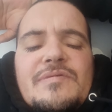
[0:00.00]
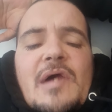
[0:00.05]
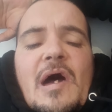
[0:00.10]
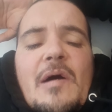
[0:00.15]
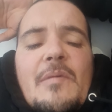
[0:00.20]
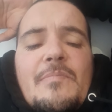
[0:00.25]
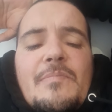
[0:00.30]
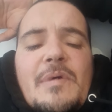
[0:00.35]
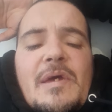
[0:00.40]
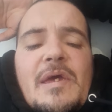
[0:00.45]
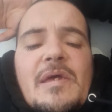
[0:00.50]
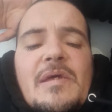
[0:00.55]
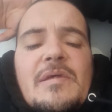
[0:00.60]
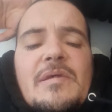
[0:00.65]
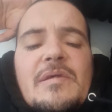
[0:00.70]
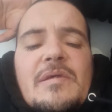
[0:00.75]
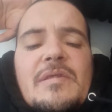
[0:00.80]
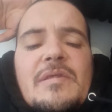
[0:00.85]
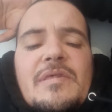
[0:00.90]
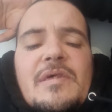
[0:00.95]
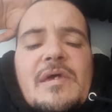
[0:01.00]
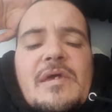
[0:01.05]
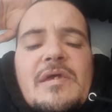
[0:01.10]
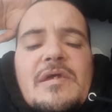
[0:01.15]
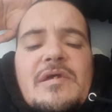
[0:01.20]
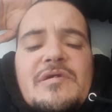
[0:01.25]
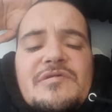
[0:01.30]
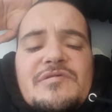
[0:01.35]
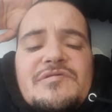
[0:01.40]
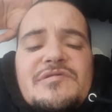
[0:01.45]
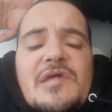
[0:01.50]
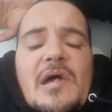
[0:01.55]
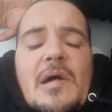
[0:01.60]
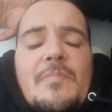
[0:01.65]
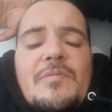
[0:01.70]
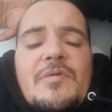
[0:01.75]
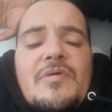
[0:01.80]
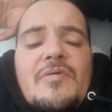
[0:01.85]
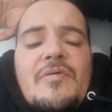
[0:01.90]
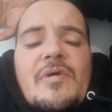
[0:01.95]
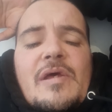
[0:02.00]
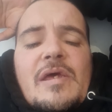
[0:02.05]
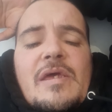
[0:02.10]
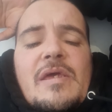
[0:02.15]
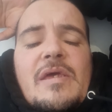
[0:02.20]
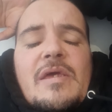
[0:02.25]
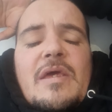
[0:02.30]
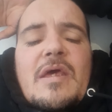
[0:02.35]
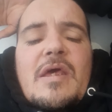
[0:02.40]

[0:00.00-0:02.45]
that being the constabulary.